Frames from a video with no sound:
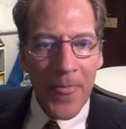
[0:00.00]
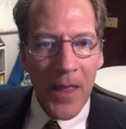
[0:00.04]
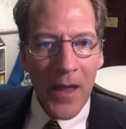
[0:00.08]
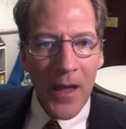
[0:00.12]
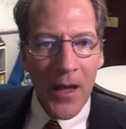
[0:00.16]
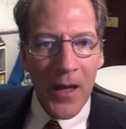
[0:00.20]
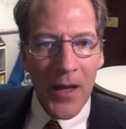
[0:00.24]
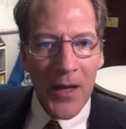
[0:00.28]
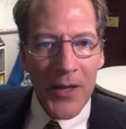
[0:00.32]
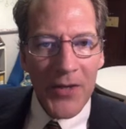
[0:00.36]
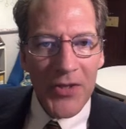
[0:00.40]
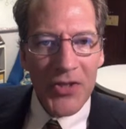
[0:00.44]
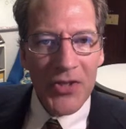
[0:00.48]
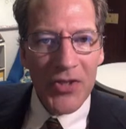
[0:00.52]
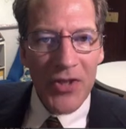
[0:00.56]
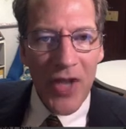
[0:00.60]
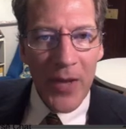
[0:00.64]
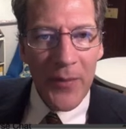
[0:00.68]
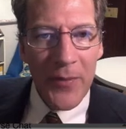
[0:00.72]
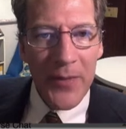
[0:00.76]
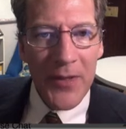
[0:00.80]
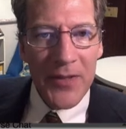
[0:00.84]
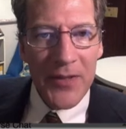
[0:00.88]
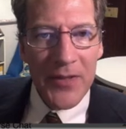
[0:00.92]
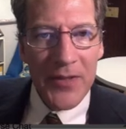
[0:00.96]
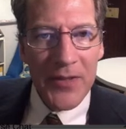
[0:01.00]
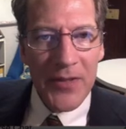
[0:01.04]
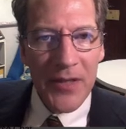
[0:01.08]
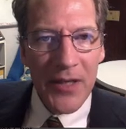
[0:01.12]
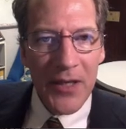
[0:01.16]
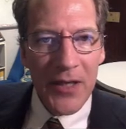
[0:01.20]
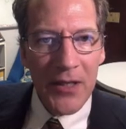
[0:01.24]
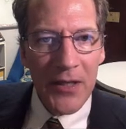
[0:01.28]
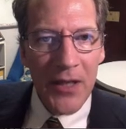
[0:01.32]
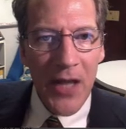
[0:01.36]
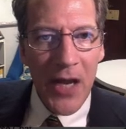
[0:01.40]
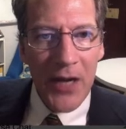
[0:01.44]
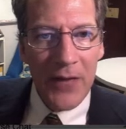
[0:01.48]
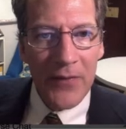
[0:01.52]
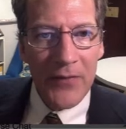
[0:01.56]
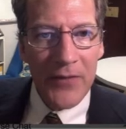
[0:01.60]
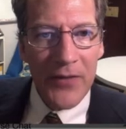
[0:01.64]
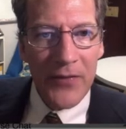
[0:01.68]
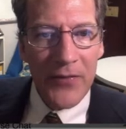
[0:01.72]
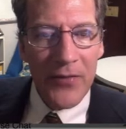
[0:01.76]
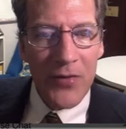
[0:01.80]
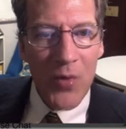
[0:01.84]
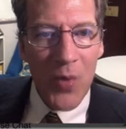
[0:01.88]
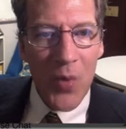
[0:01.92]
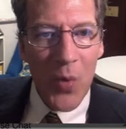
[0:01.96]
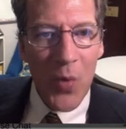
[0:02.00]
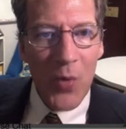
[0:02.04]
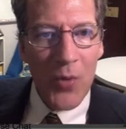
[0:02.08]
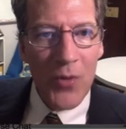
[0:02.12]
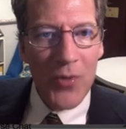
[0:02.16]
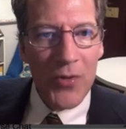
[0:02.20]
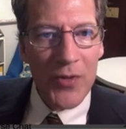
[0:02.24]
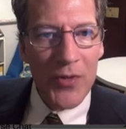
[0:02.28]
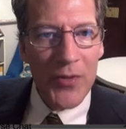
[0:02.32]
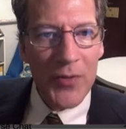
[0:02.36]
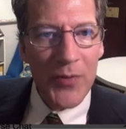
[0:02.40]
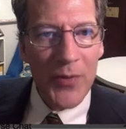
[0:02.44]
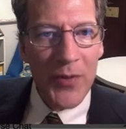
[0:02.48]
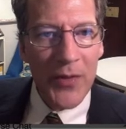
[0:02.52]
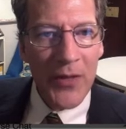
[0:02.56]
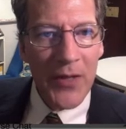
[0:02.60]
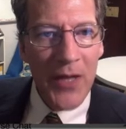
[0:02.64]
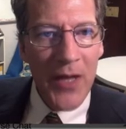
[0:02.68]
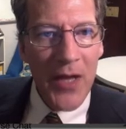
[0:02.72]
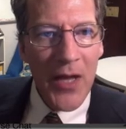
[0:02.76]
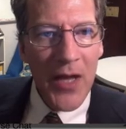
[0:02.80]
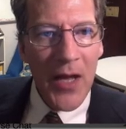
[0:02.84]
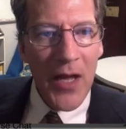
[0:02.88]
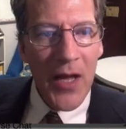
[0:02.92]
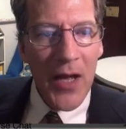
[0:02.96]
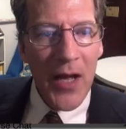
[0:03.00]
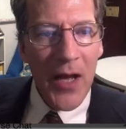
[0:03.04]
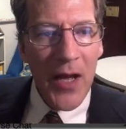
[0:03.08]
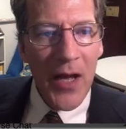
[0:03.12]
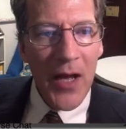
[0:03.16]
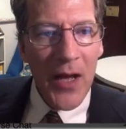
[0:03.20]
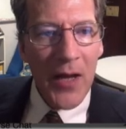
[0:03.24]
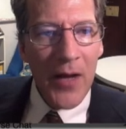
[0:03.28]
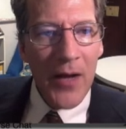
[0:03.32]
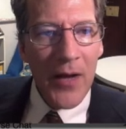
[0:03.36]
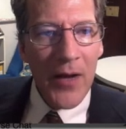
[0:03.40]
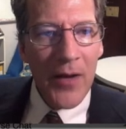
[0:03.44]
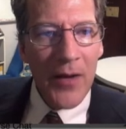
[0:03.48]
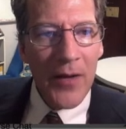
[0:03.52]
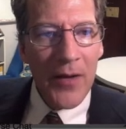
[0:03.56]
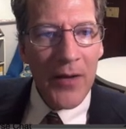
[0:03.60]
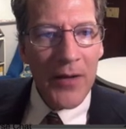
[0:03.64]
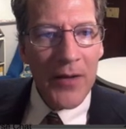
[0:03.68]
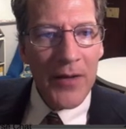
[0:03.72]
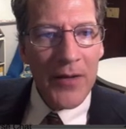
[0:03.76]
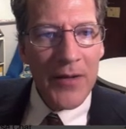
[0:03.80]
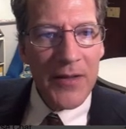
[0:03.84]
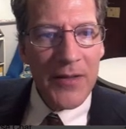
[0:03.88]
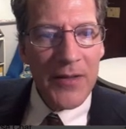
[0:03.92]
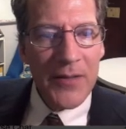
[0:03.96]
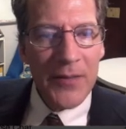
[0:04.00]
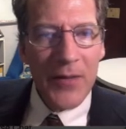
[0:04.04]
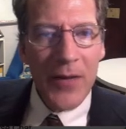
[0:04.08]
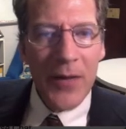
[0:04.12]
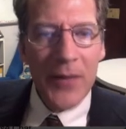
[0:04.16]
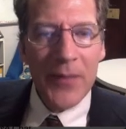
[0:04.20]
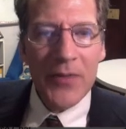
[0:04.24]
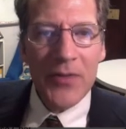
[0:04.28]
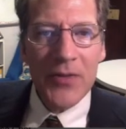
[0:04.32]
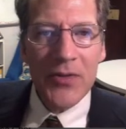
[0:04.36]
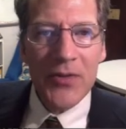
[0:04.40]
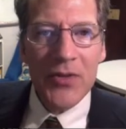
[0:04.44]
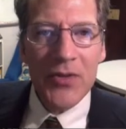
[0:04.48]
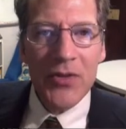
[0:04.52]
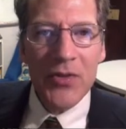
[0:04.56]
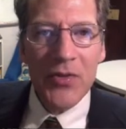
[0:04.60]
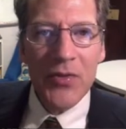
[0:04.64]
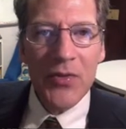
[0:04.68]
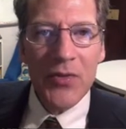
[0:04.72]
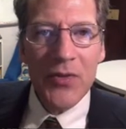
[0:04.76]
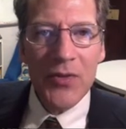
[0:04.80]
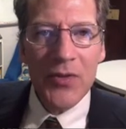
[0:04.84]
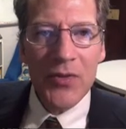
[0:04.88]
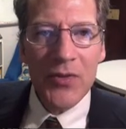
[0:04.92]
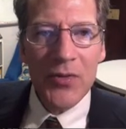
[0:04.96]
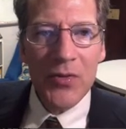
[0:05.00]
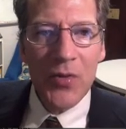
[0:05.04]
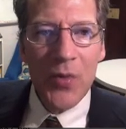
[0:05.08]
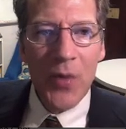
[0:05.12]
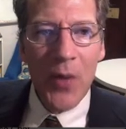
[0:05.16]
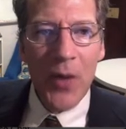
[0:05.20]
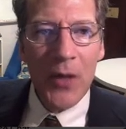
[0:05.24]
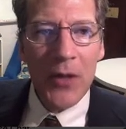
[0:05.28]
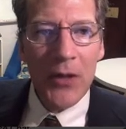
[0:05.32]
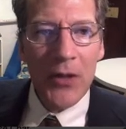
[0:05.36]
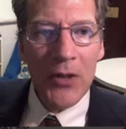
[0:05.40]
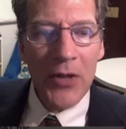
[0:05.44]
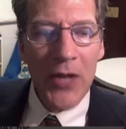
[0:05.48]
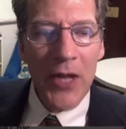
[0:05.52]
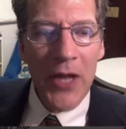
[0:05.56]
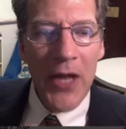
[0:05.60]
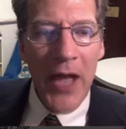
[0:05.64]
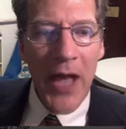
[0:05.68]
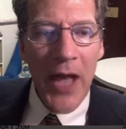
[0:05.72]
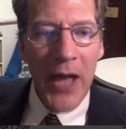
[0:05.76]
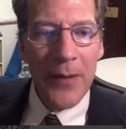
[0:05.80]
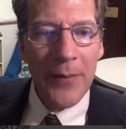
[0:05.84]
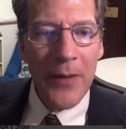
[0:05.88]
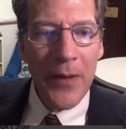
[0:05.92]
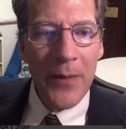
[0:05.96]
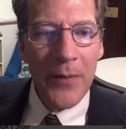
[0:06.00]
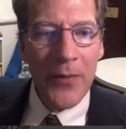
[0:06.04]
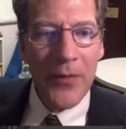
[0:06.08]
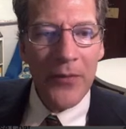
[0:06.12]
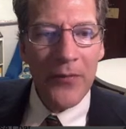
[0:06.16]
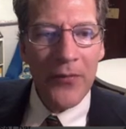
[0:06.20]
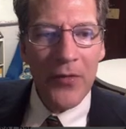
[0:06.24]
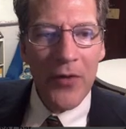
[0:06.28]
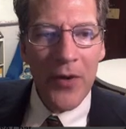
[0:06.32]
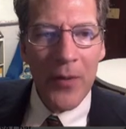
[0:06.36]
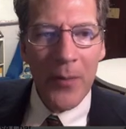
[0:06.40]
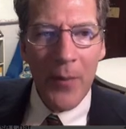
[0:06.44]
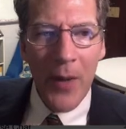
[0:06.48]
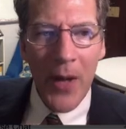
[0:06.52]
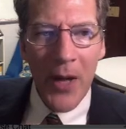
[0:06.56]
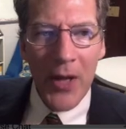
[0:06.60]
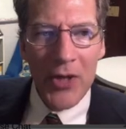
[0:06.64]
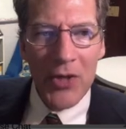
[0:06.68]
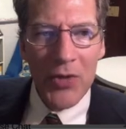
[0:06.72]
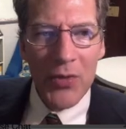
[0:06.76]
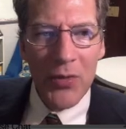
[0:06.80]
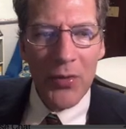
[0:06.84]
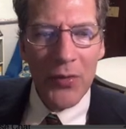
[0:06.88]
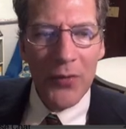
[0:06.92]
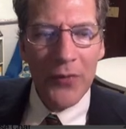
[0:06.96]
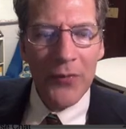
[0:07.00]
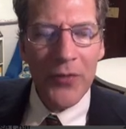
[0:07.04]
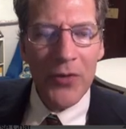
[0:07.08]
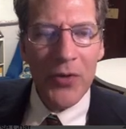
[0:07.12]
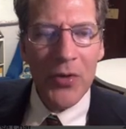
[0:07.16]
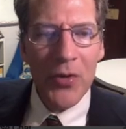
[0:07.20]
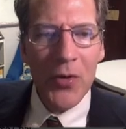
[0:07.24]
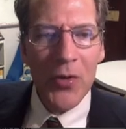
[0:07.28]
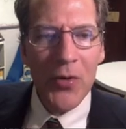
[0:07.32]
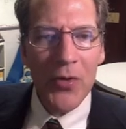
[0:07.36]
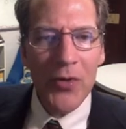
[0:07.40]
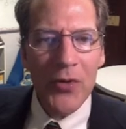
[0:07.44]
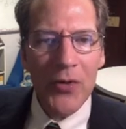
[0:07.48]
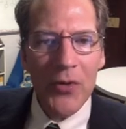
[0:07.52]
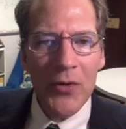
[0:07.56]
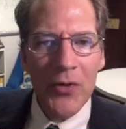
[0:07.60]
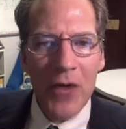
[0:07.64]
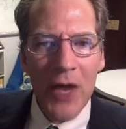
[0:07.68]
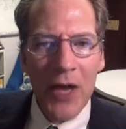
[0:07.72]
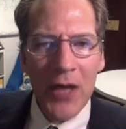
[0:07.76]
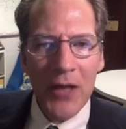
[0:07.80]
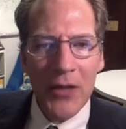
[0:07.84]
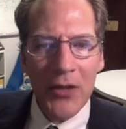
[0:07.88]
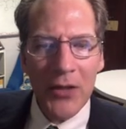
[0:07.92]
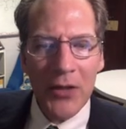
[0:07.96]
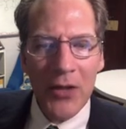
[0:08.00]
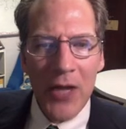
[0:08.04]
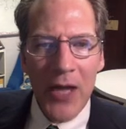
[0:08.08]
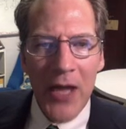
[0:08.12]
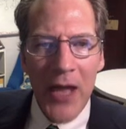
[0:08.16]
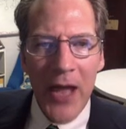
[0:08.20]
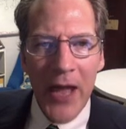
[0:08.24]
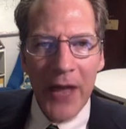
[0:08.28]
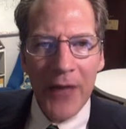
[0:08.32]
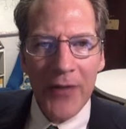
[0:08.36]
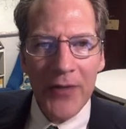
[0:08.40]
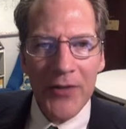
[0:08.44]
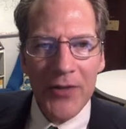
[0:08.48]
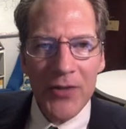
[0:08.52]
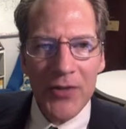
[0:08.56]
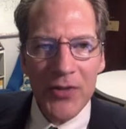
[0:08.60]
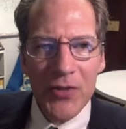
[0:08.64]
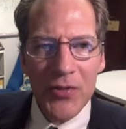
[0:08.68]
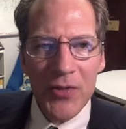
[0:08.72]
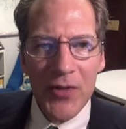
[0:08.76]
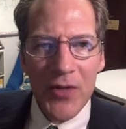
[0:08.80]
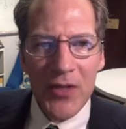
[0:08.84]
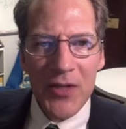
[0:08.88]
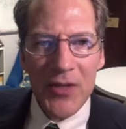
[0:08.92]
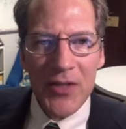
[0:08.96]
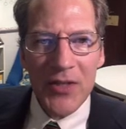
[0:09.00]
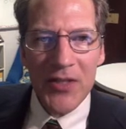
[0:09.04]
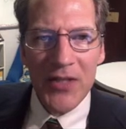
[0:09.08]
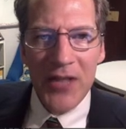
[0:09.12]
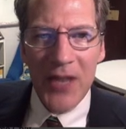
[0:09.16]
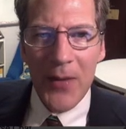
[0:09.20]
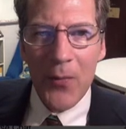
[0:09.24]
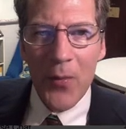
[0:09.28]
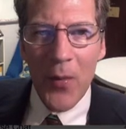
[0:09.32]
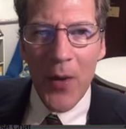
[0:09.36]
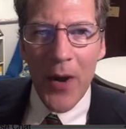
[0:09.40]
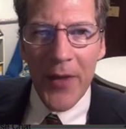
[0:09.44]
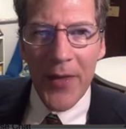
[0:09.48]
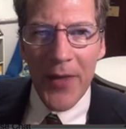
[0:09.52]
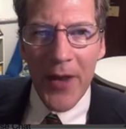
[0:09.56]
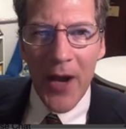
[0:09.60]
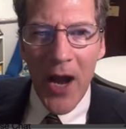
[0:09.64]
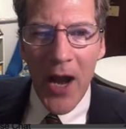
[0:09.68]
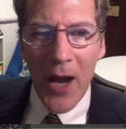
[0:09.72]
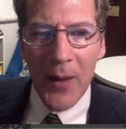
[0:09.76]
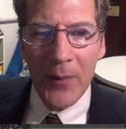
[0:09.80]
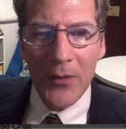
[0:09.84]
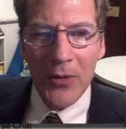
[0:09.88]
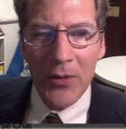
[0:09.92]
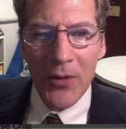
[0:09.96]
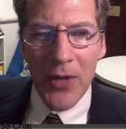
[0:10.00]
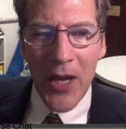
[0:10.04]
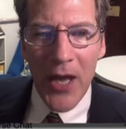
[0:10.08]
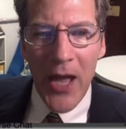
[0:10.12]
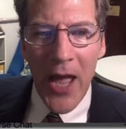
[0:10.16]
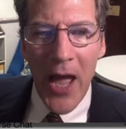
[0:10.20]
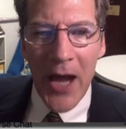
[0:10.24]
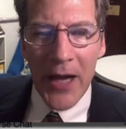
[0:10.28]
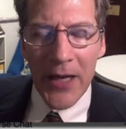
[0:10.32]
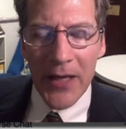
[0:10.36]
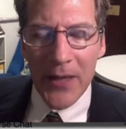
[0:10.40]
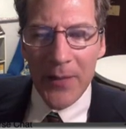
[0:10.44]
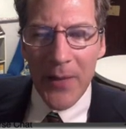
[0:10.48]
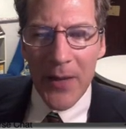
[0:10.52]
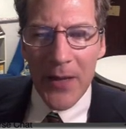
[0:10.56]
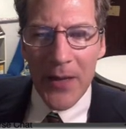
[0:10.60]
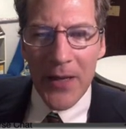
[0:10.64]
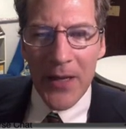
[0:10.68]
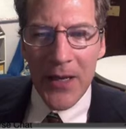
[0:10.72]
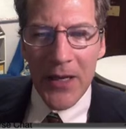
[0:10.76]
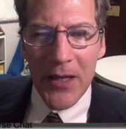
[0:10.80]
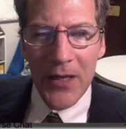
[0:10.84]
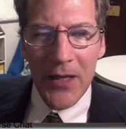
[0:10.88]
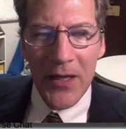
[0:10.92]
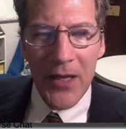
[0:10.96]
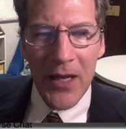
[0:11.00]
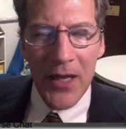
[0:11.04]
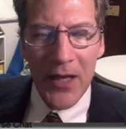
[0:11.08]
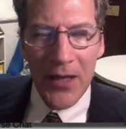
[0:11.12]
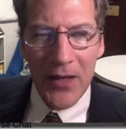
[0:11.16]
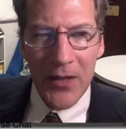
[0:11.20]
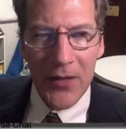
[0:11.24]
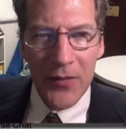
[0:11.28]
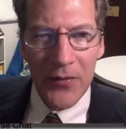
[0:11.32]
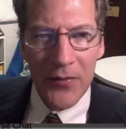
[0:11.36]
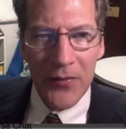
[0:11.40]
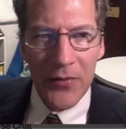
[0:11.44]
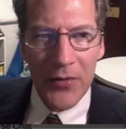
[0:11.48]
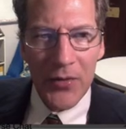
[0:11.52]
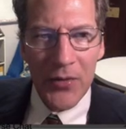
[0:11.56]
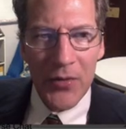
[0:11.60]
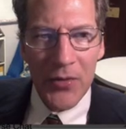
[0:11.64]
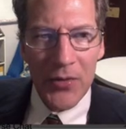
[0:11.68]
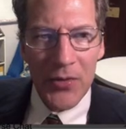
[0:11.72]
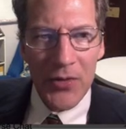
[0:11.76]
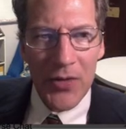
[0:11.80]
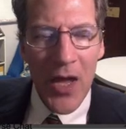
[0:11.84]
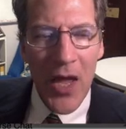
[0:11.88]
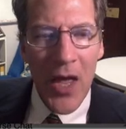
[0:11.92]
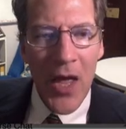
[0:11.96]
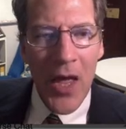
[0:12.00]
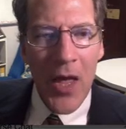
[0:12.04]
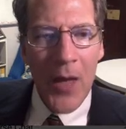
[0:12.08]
assignments in a lot of different orders, but sometimes students who are looking at maybe for a module view, or they're not looking at the screen the same way that I'm looking at it, may get confused.